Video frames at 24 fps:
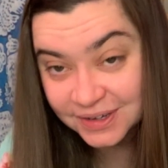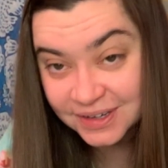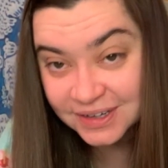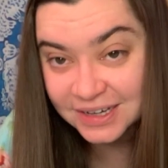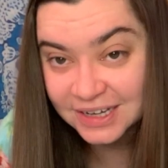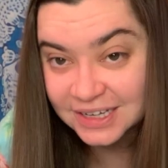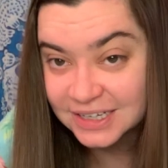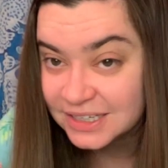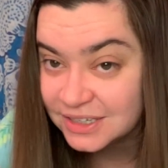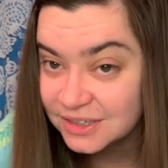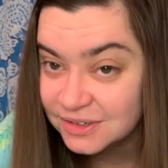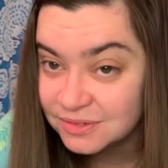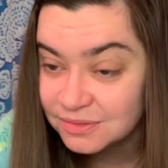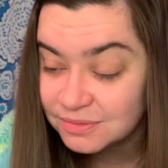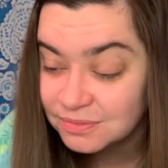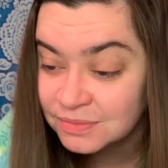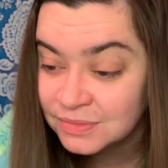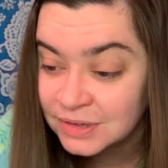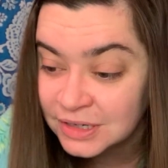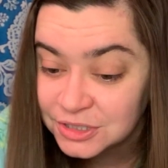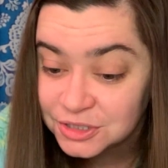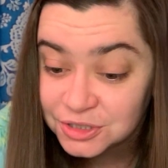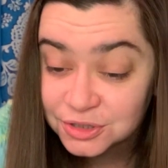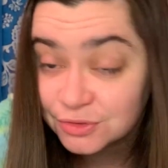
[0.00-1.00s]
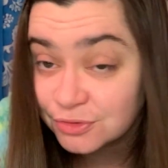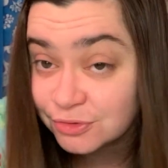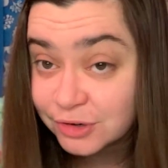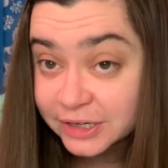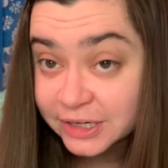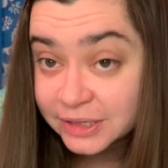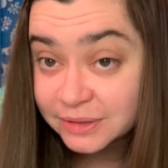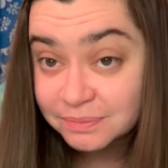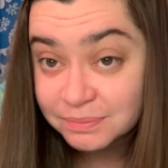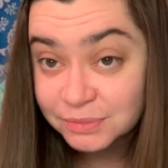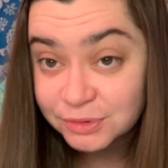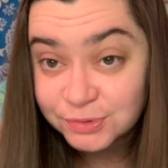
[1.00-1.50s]
I should have read
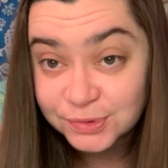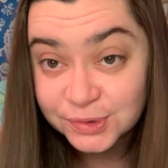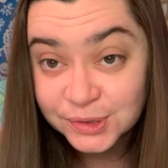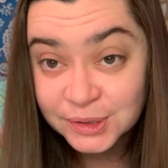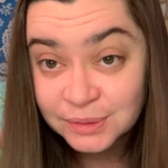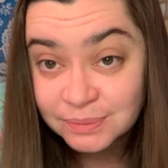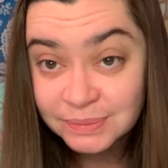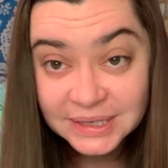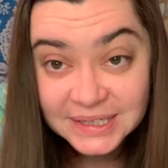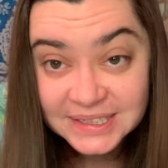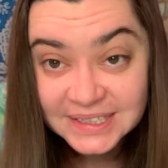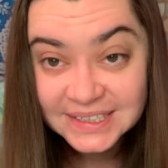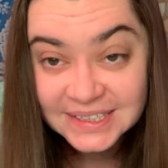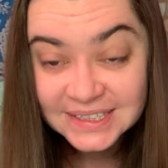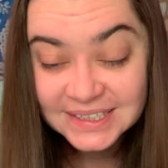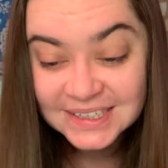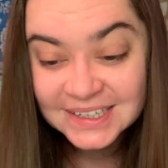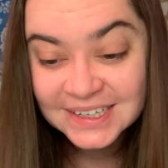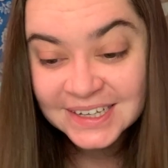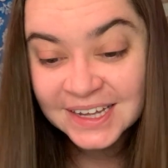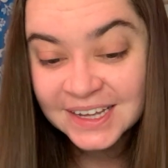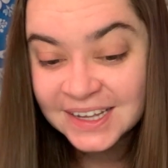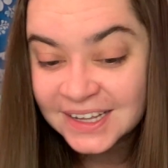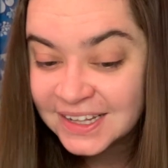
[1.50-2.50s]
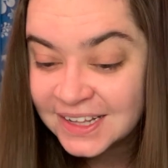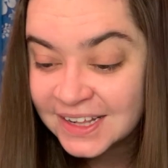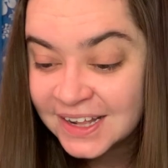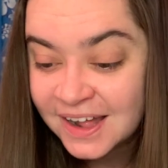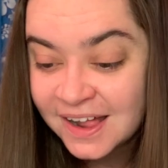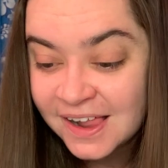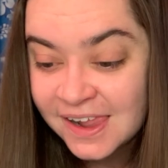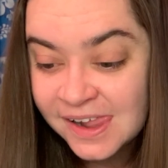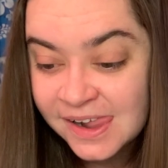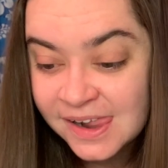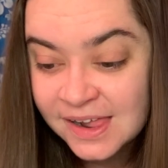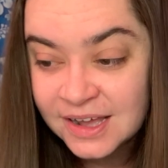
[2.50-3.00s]
it before, but I didn't.
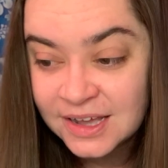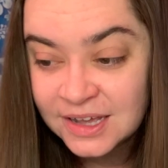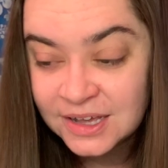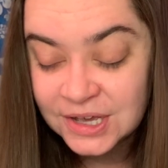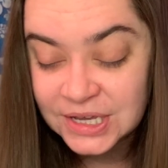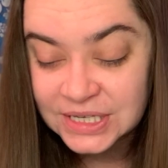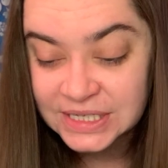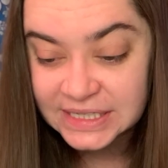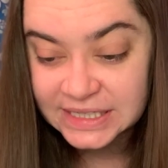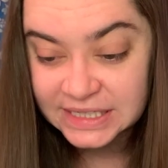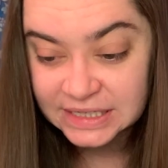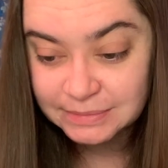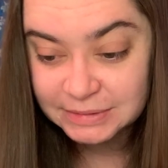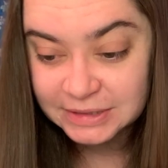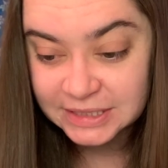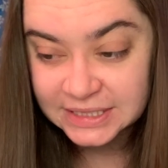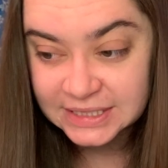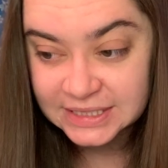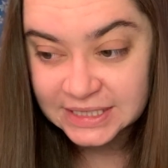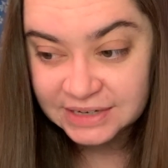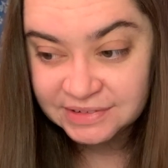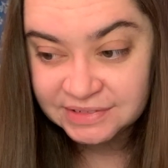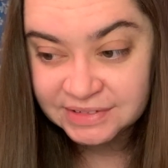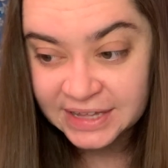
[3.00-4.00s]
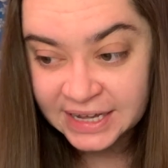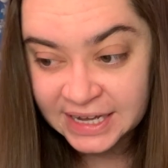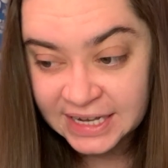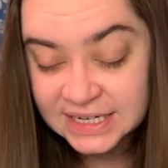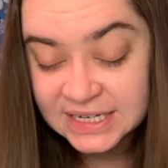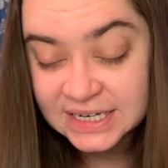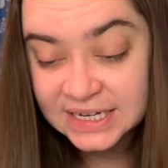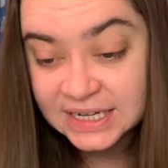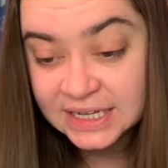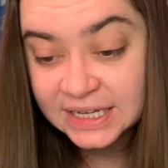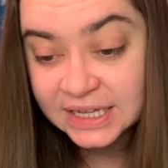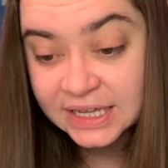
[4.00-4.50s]
So I think I'm going to save
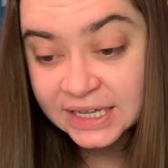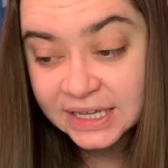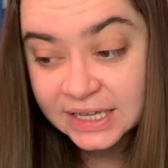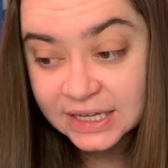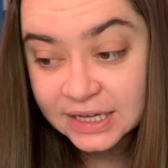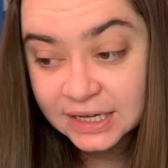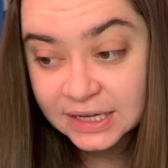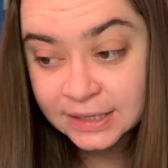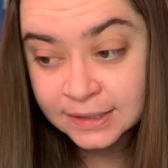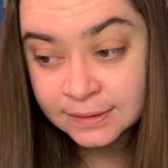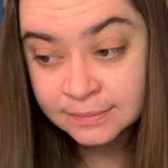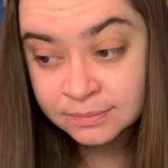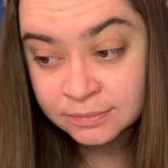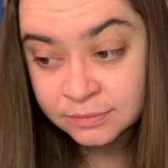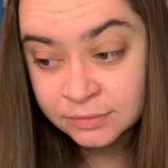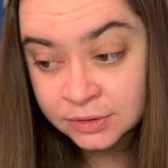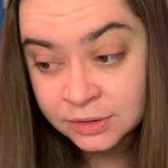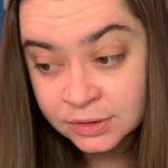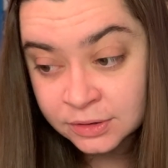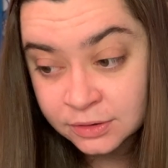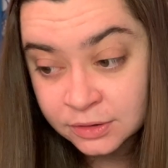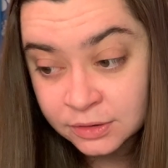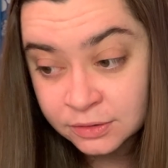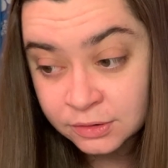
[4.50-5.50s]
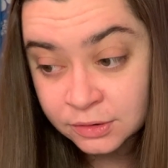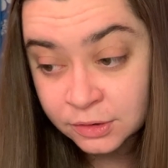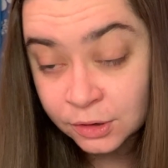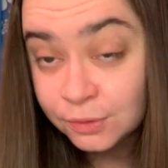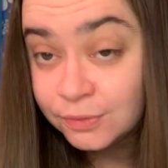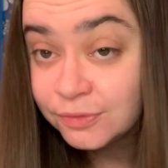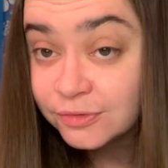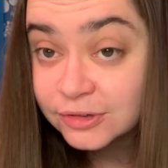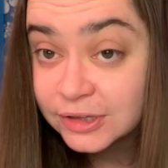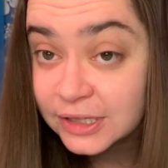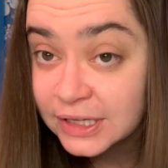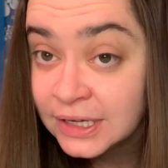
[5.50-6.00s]
that.
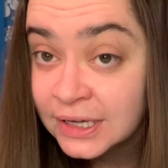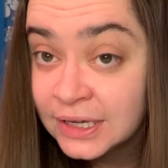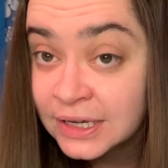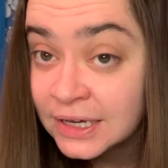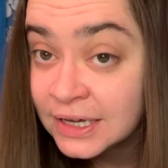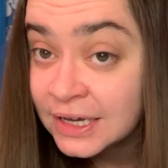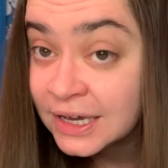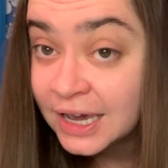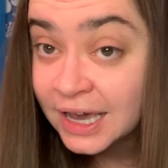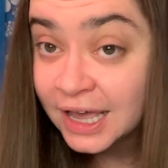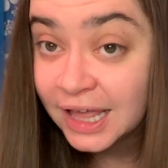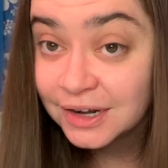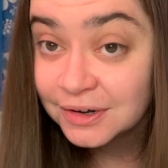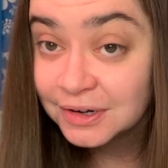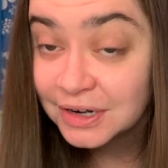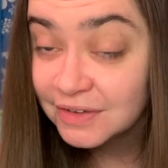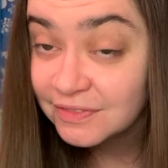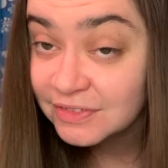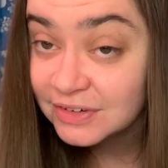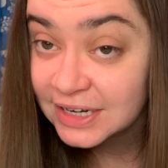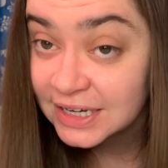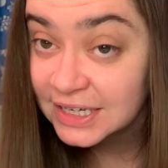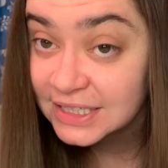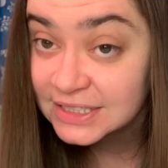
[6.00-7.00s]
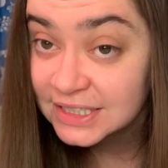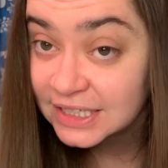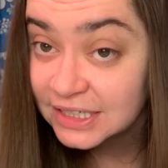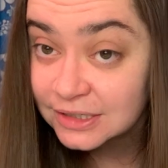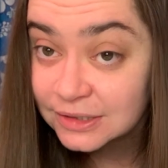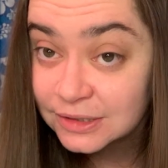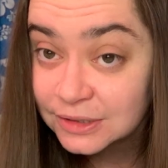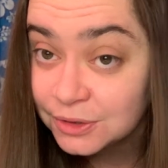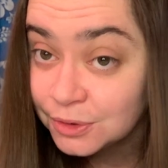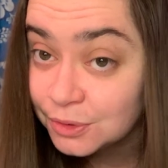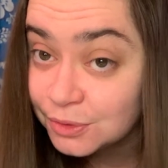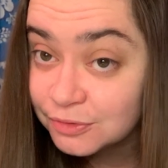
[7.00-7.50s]
Hopefully I don't have a next
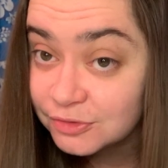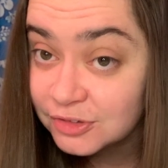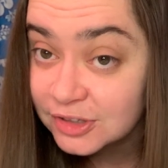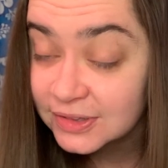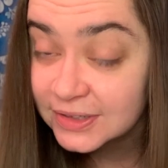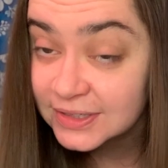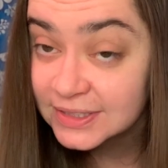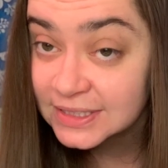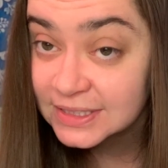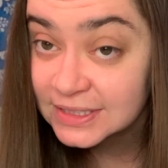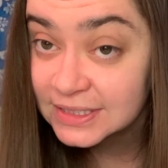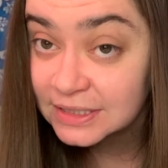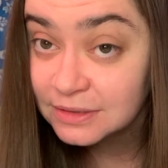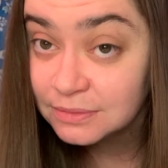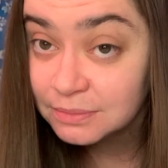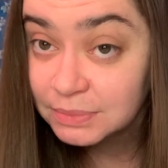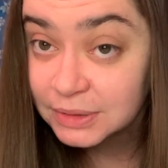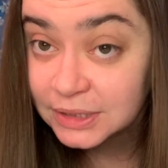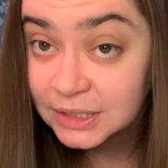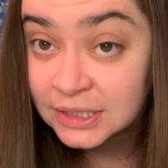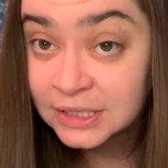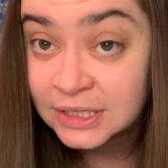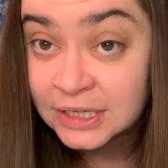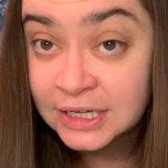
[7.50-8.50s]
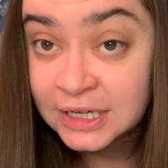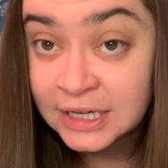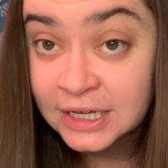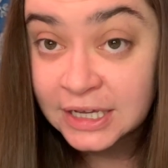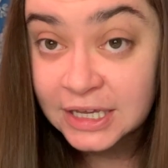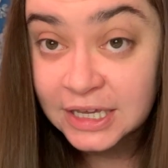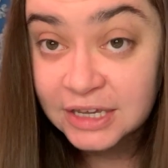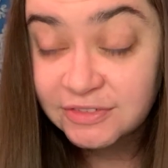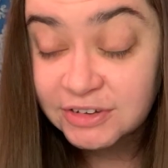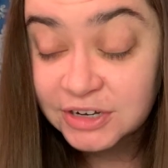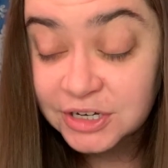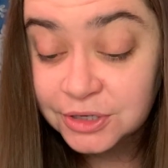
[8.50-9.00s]
cycle, and hopefully this is it, but
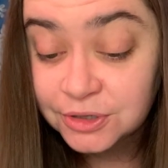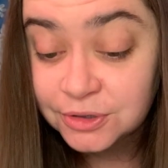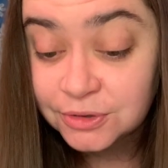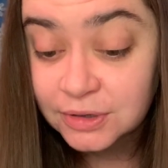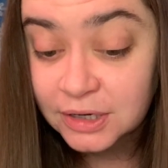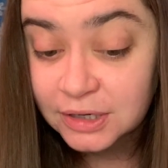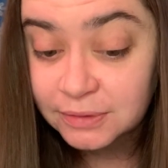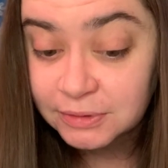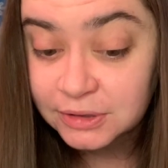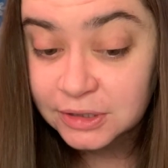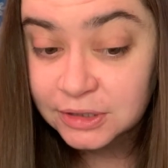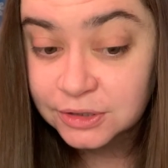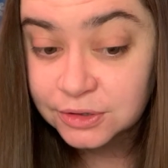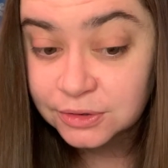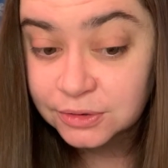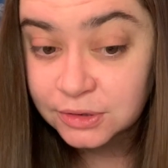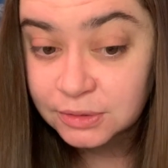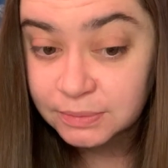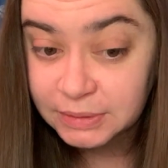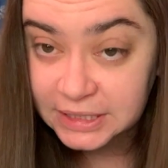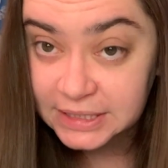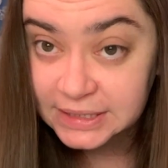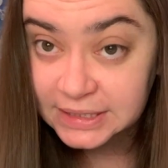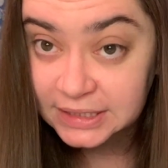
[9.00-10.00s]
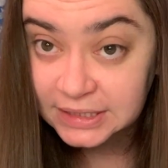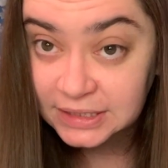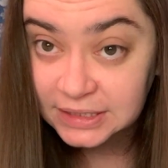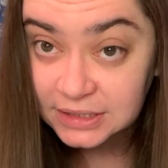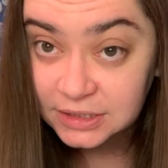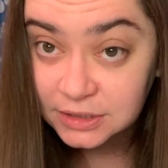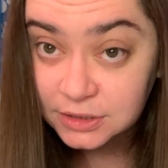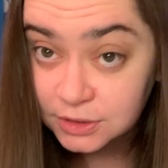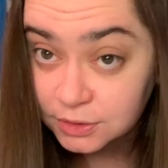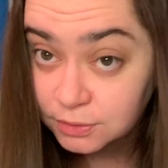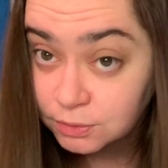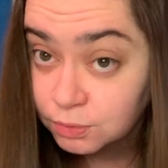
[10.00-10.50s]
if I do, I want to do the baseline,
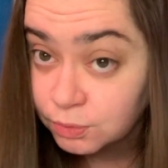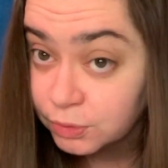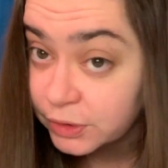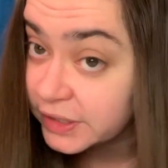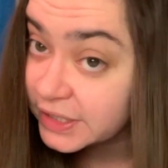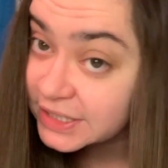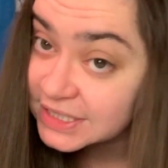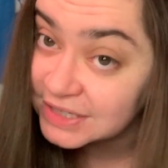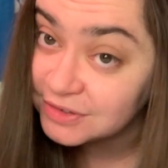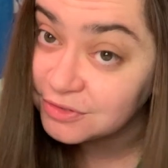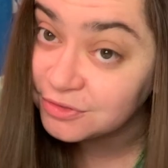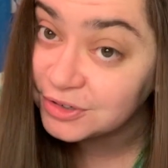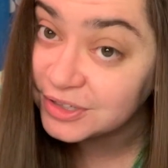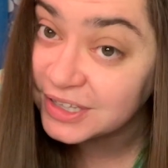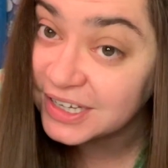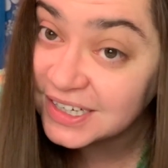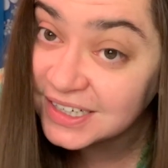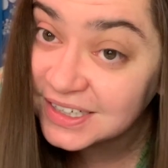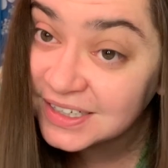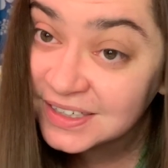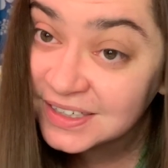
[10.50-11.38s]
so we're going to save for that.